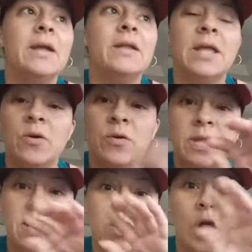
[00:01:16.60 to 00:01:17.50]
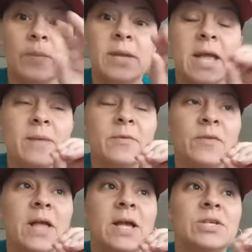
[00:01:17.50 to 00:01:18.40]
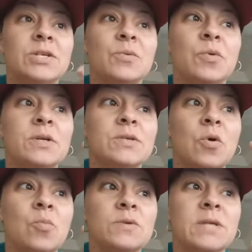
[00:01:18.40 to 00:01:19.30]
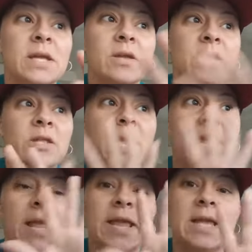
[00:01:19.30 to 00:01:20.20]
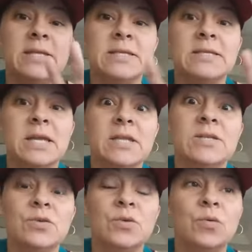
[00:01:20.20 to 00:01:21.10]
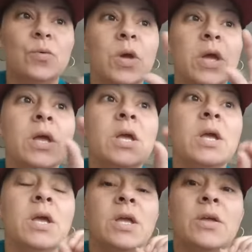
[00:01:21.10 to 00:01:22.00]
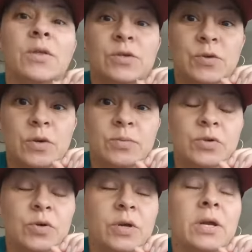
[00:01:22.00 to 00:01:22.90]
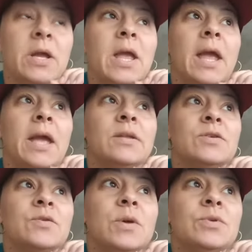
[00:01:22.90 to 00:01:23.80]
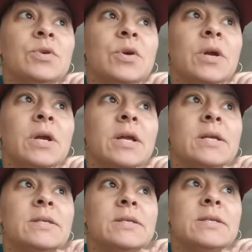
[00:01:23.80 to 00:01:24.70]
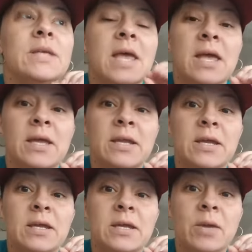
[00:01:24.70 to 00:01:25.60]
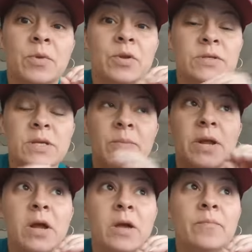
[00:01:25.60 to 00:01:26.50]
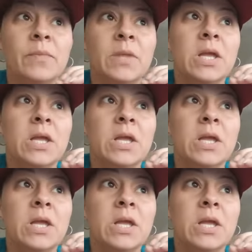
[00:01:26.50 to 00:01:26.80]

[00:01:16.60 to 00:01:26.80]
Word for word: Like, like army camouflage was almost like hazed into the scripture. And the scripture said, I'm going to sum it up.